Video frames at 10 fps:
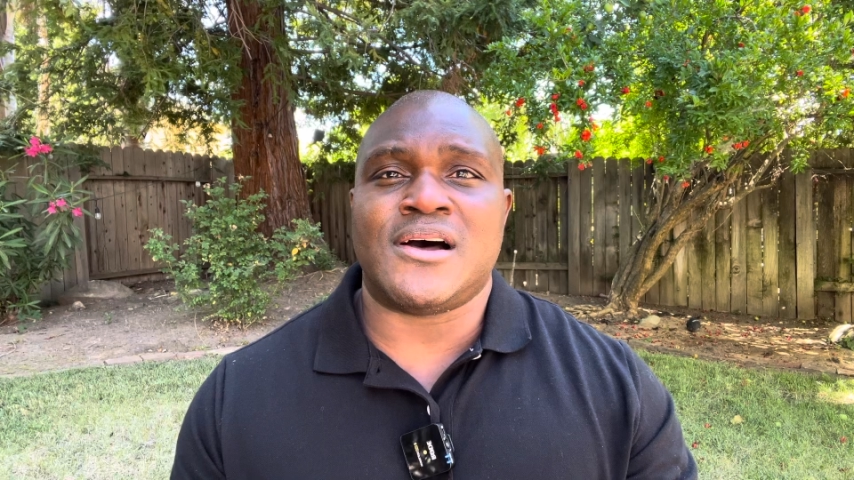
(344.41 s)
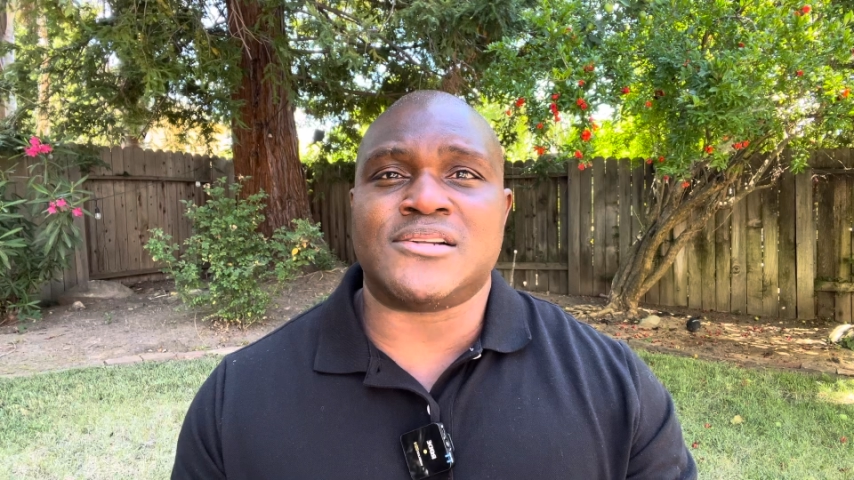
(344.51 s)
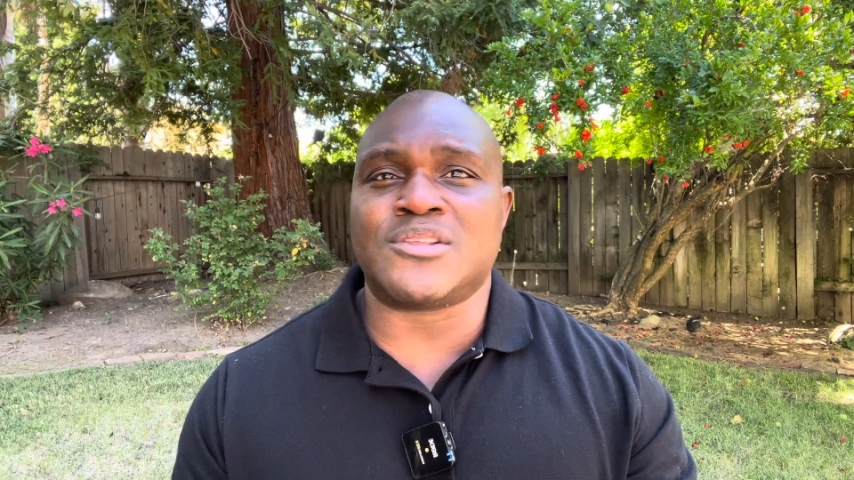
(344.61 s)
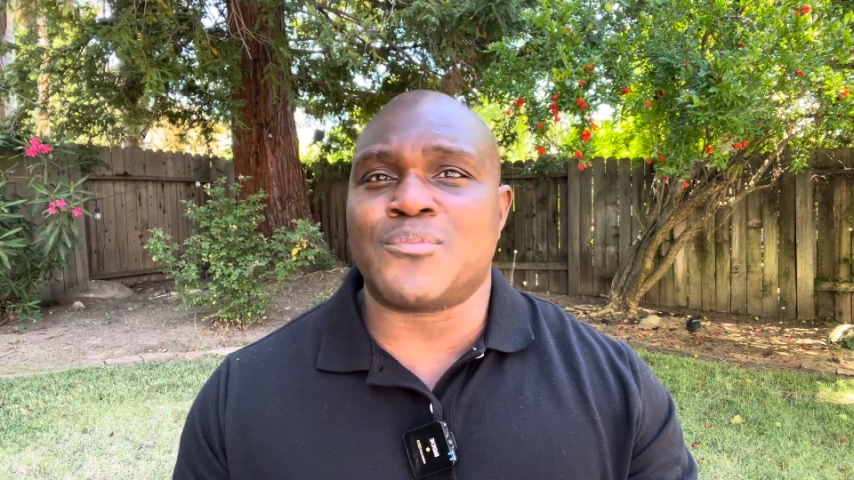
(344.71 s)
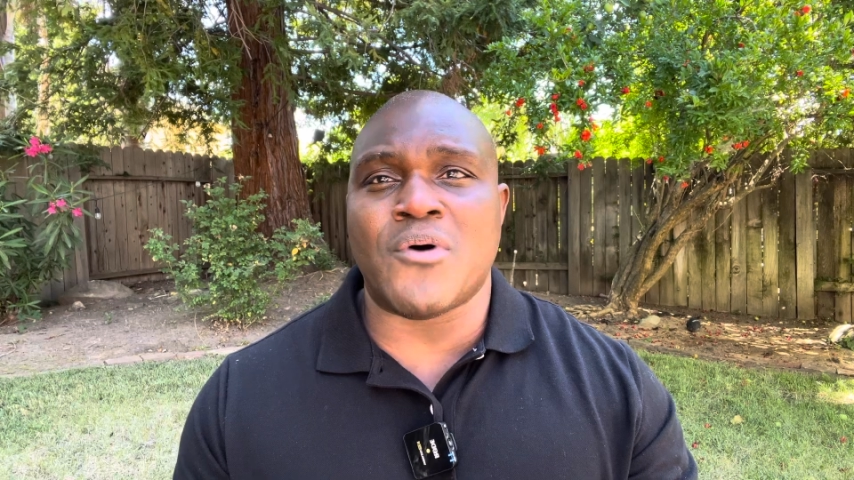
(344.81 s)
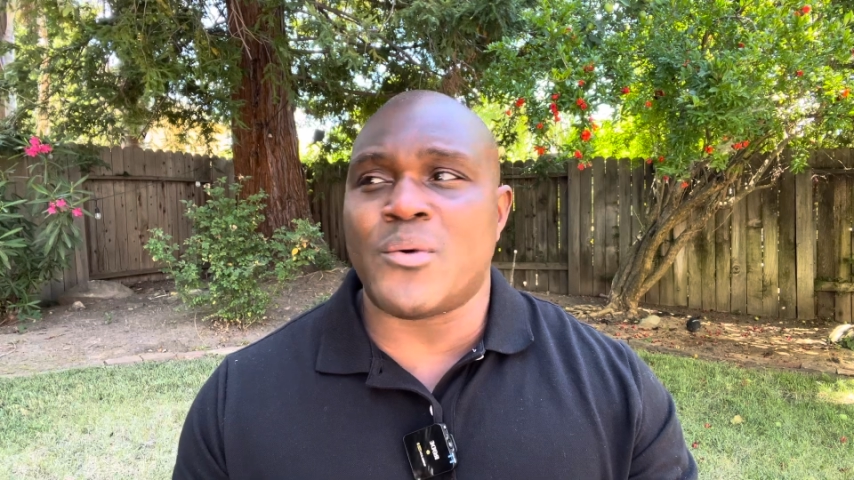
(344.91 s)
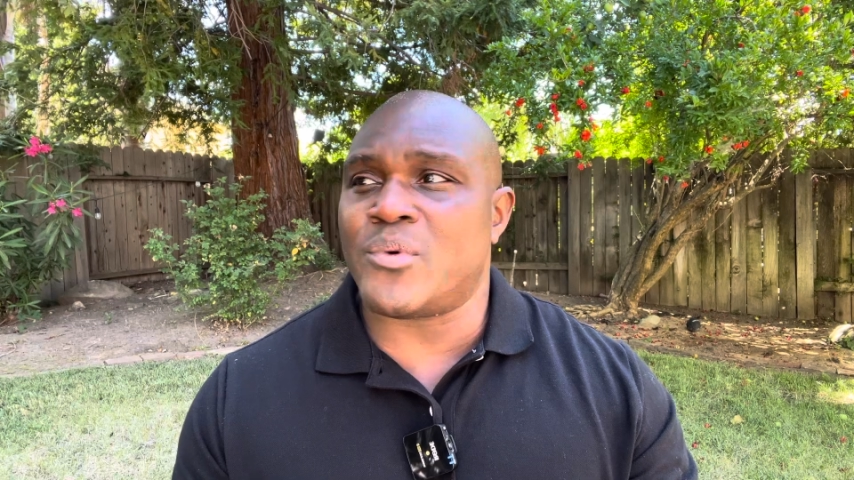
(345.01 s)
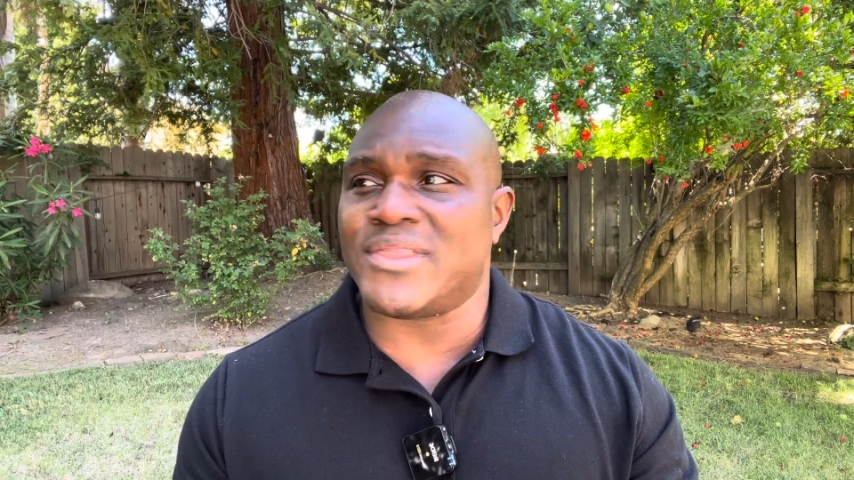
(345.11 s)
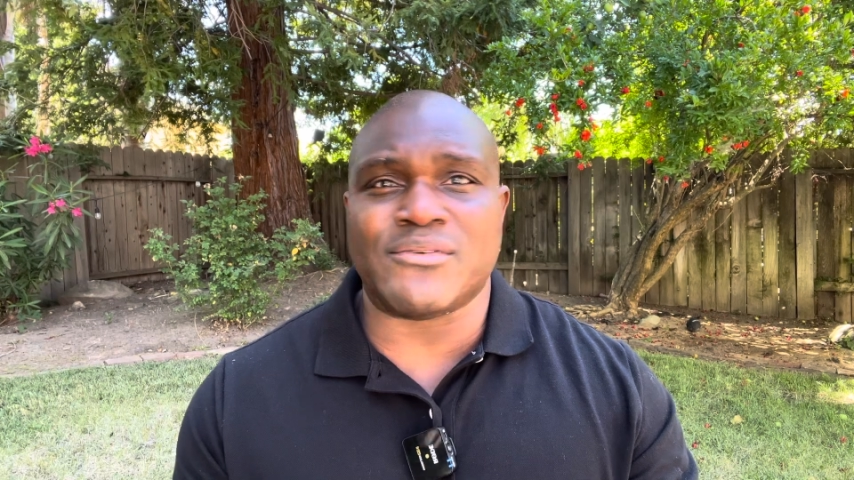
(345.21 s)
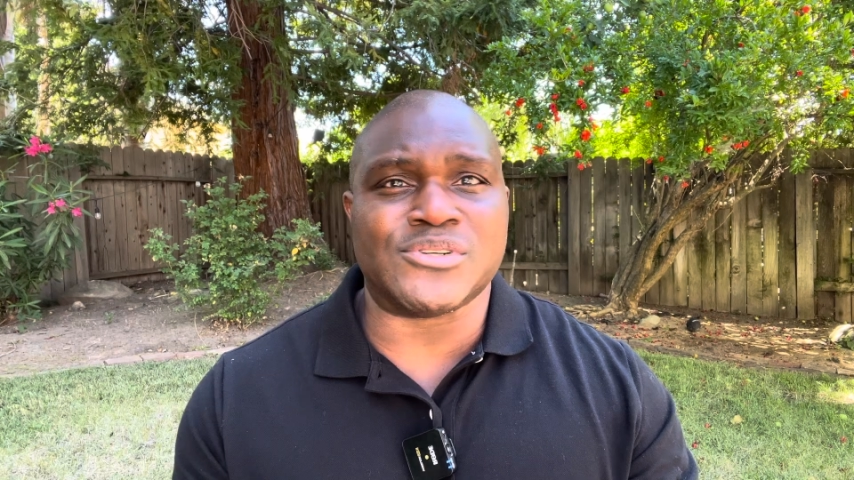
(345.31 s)
to the point
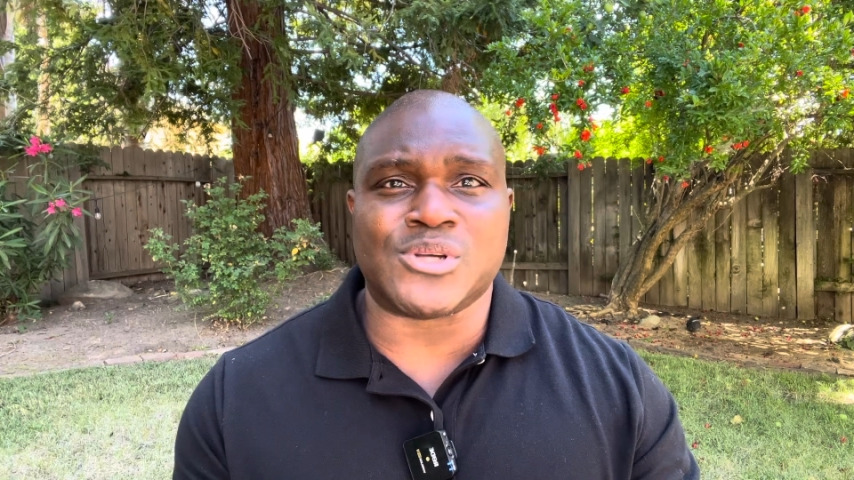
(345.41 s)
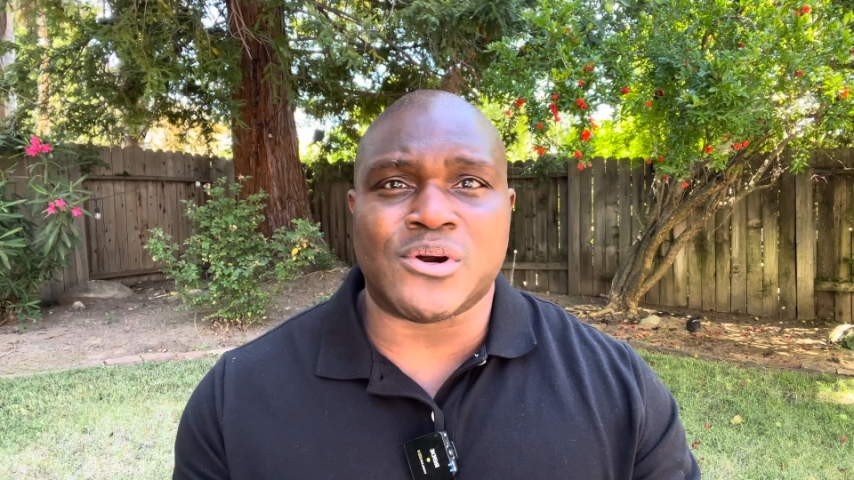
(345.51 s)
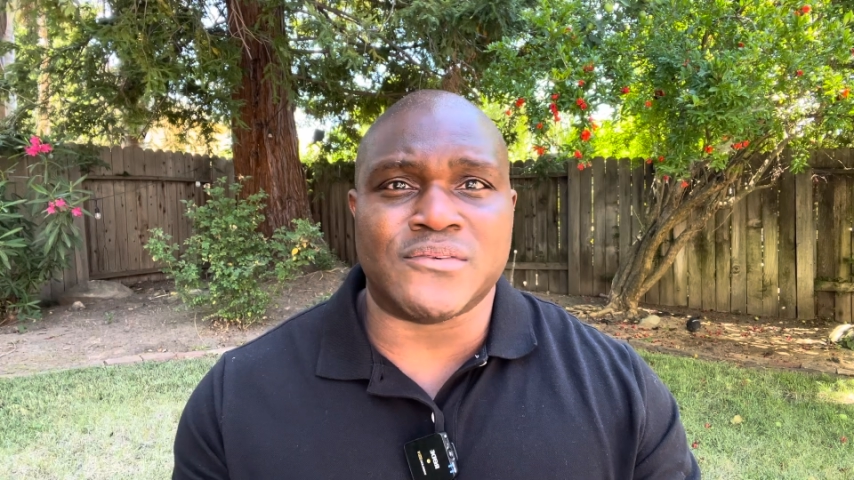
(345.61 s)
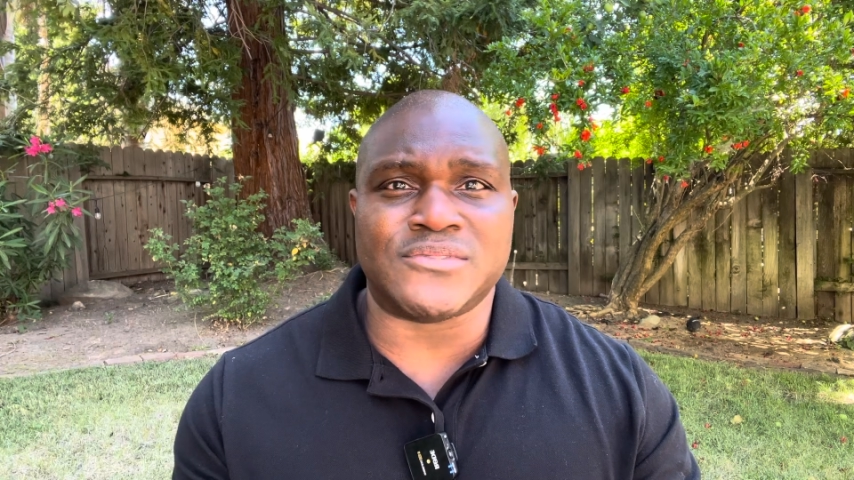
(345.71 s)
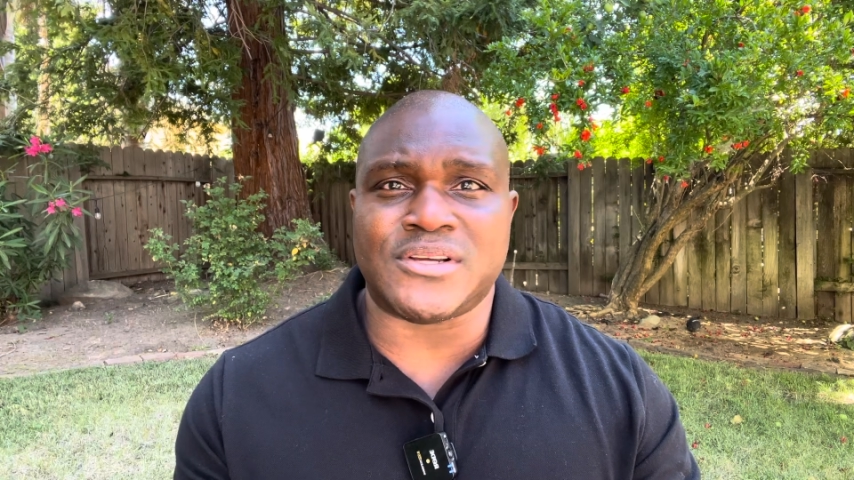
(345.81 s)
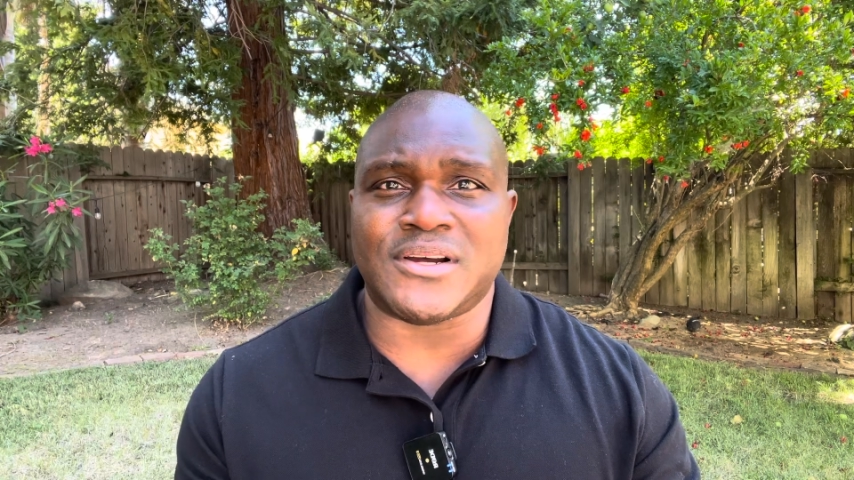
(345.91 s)
where they reserved,